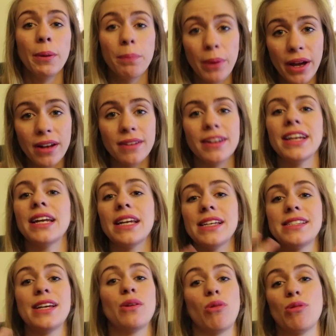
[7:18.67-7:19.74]
But it
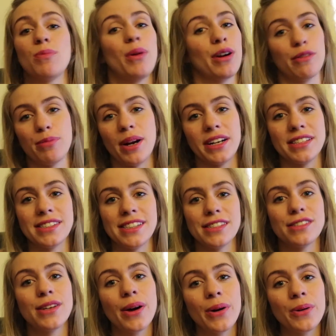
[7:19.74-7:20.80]
is a normal part of pregnancy,
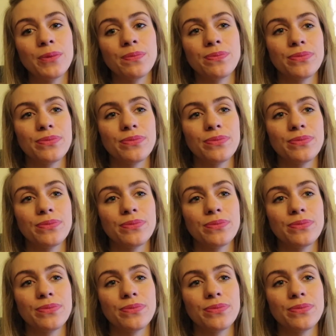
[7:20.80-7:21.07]
so